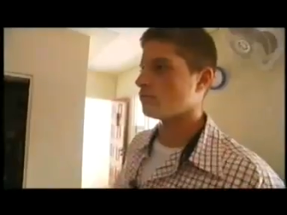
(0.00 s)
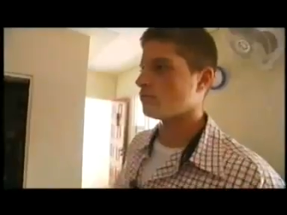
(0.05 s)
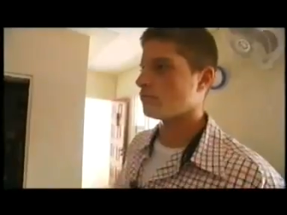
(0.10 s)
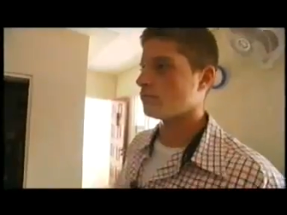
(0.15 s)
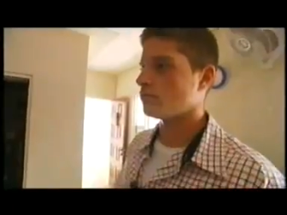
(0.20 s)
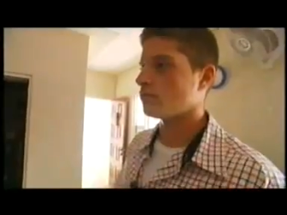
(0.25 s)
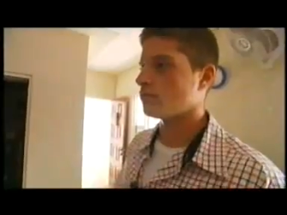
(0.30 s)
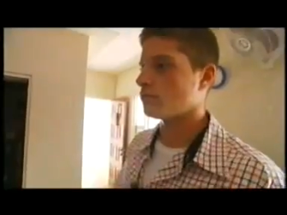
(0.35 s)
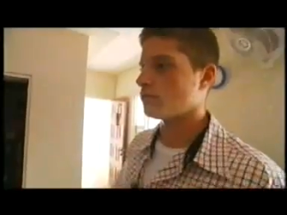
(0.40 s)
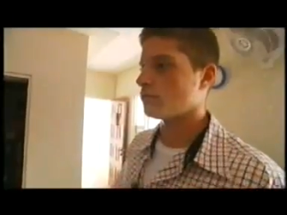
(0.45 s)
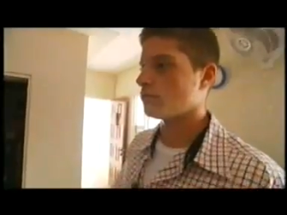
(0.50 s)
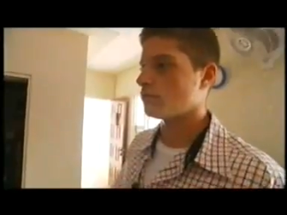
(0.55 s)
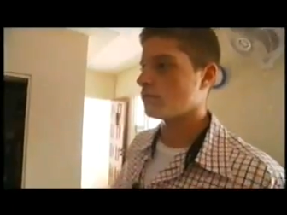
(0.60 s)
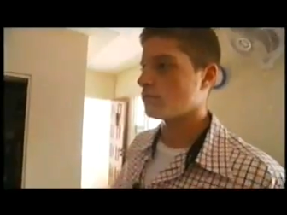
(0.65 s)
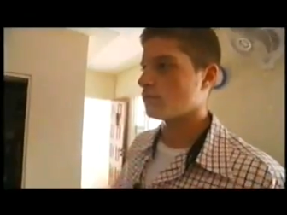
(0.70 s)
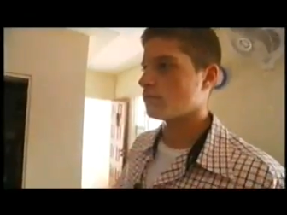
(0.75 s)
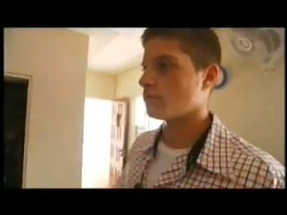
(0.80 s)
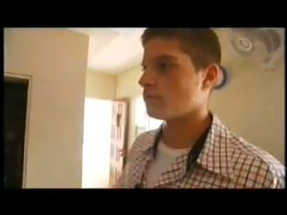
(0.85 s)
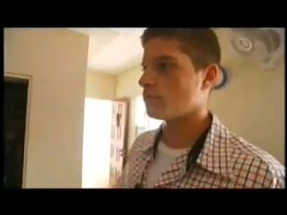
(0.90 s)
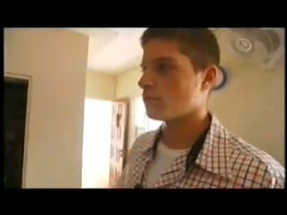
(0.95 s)
Are you happy?
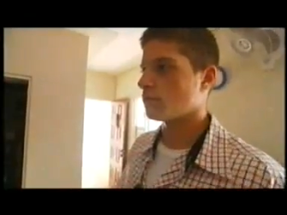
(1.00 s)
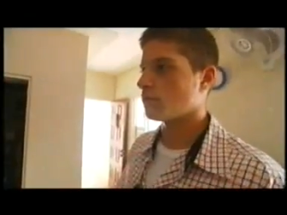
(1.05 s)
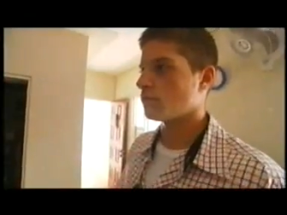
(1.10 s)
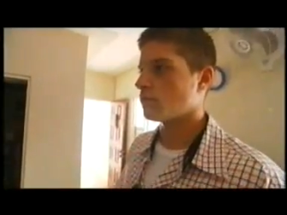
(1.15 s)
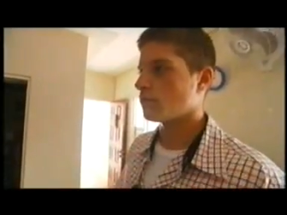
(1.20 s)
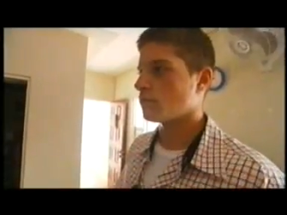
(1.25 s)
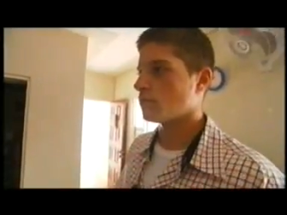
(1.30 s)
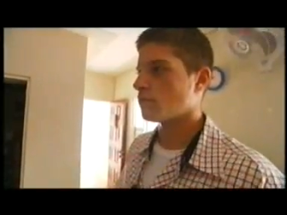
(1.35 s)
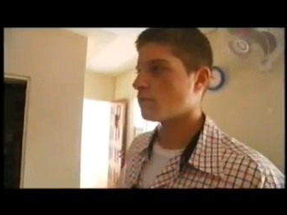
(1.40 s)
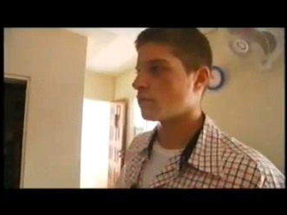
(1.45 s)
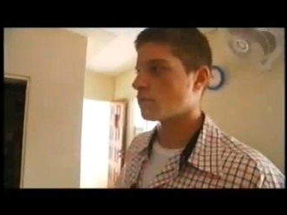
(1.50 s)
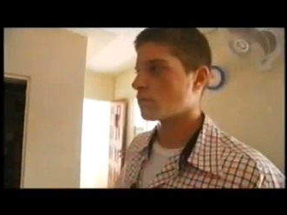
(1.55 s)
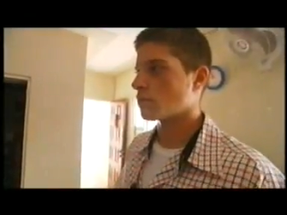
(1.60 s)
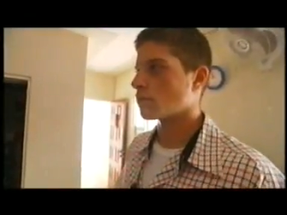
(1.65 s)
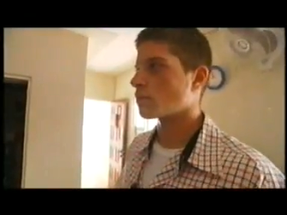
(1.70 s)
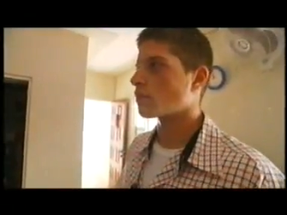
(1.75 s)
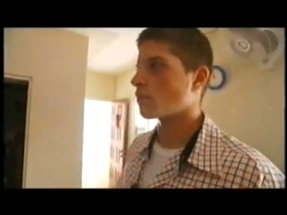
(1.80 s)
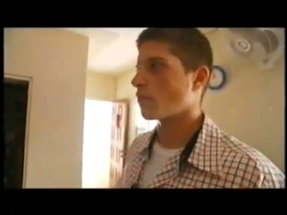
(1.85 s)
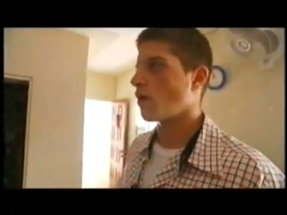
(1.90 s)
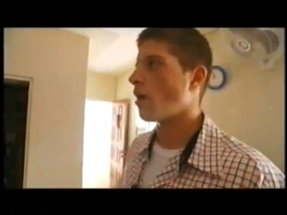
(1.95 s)

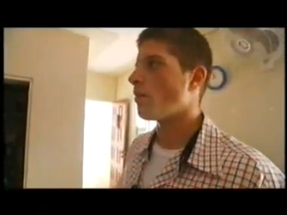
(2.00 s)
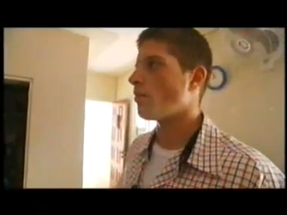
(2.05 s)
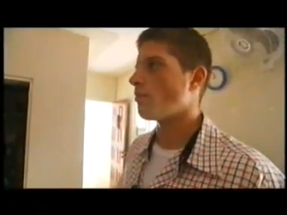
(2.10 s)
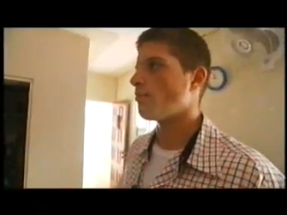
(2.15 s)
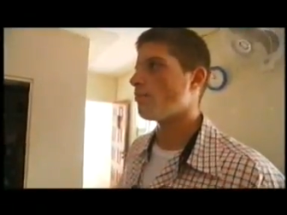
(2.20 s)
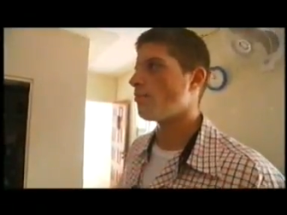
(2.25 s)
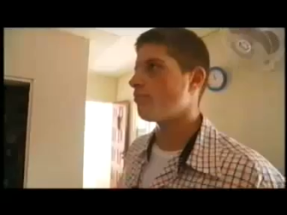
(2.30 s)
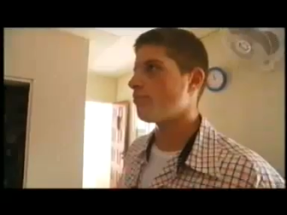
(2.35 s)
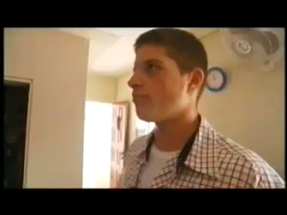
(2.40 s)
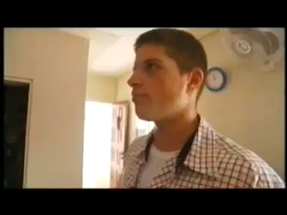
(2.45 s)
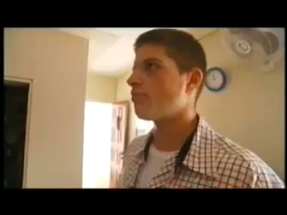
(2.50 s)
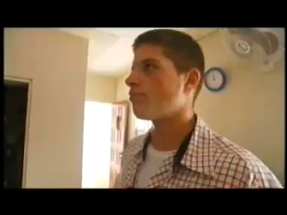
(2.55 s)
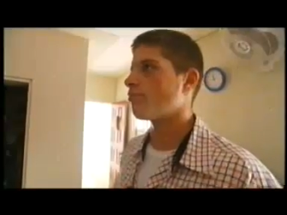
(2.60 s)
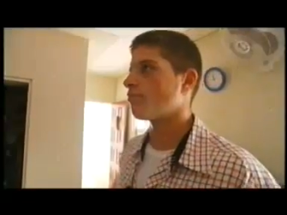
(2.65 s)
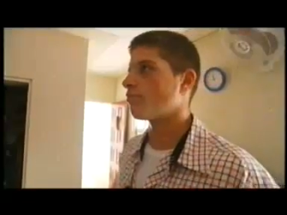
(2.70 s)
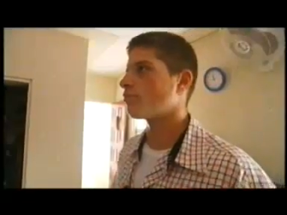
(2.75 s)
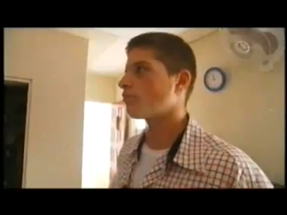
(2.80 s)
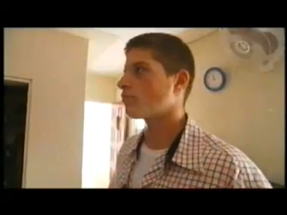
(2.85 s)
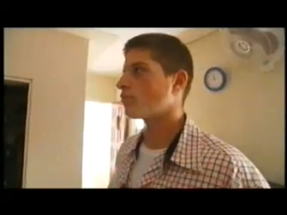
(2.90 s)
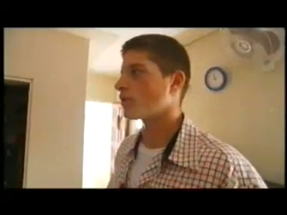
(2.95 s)
Um,
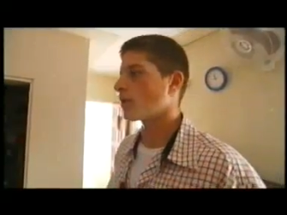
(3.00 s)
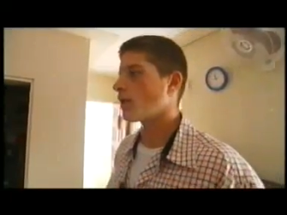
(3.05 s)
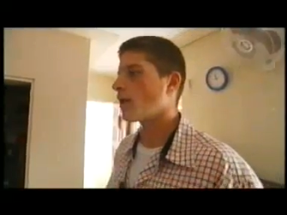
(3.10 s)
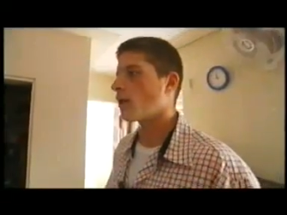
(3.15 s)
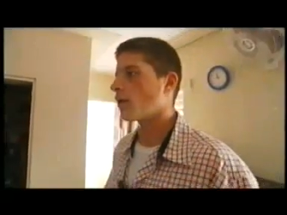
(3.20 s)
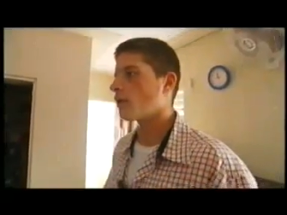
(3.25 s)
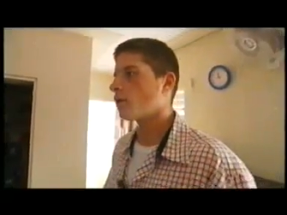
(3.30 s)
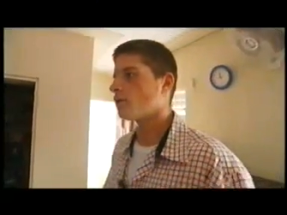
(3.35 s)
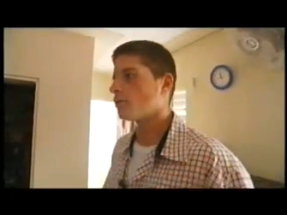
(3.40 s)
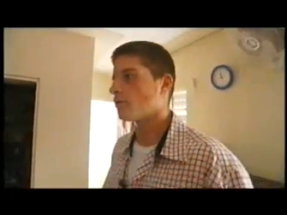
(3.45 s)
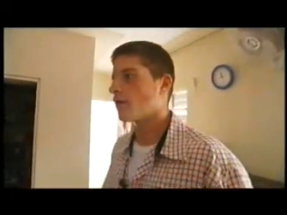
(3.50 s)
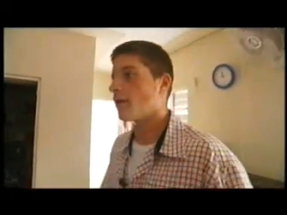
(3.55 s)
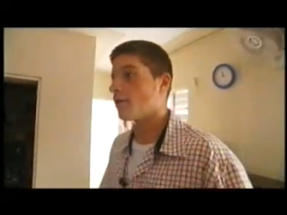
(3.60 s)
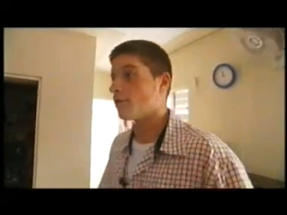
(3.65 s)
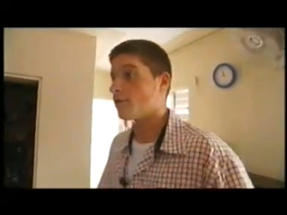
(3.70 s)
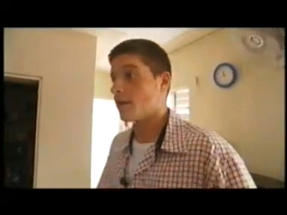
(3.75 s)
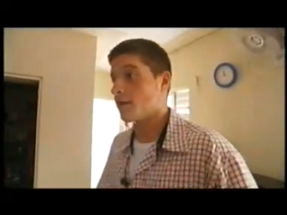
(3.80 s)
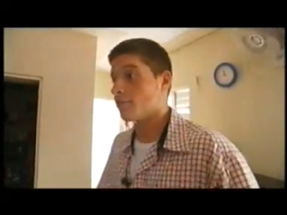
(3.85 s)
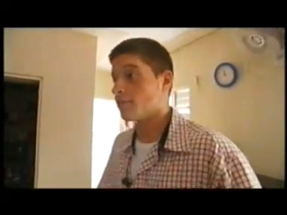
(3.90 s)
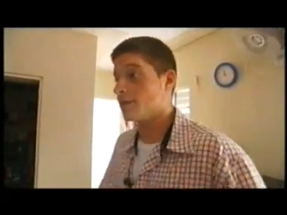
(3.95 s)
yeah, now
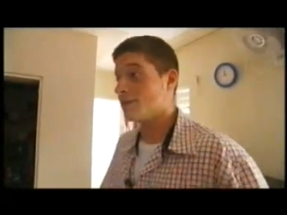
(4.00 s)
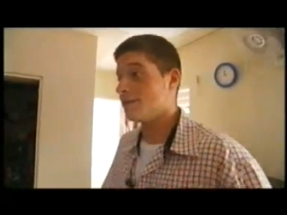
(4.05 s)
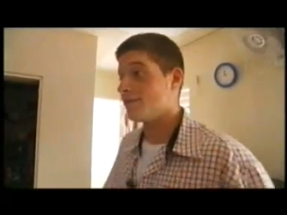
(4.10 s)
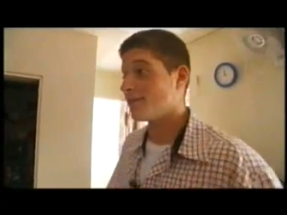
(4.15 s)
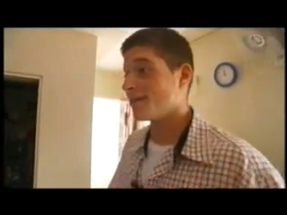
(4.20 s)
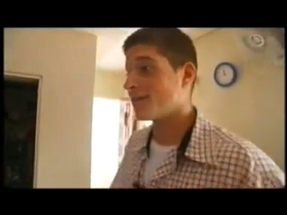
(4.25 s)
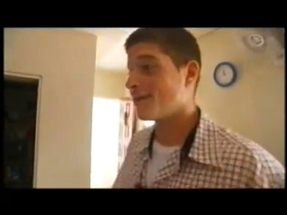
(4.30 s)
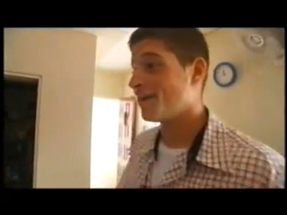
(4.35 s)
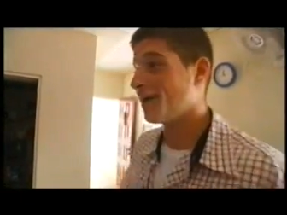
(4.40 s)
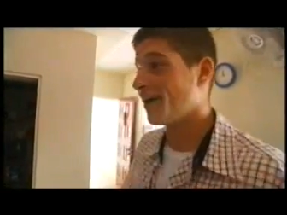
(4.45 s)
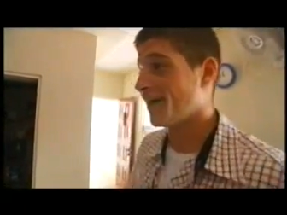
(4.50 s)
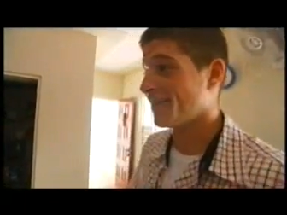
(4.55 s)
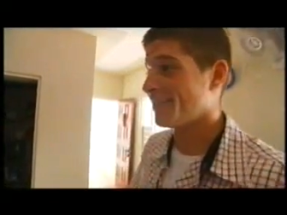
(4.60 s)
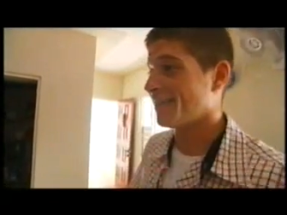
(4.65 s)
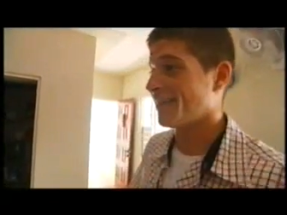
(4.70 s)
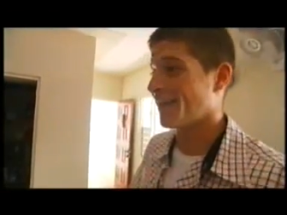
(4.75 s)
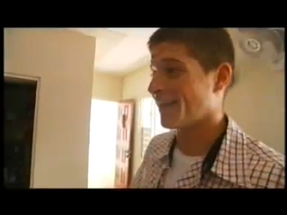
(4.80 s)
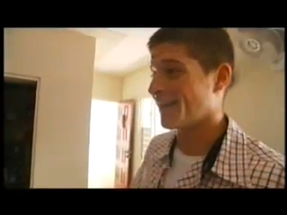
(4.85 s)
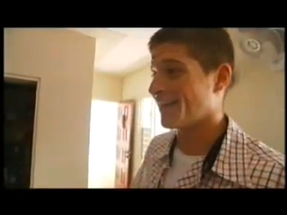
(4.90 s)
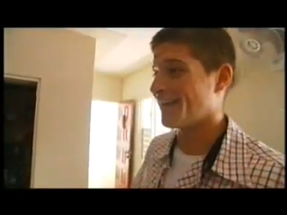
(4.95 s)
that I'm leaving,
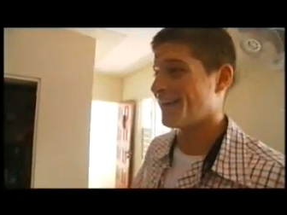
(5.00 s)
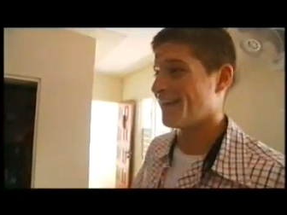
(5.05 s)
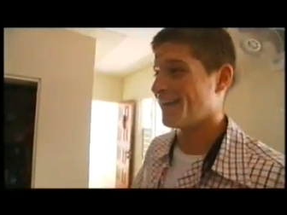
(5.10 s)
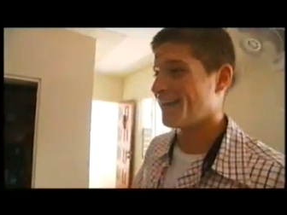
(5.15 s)
and like,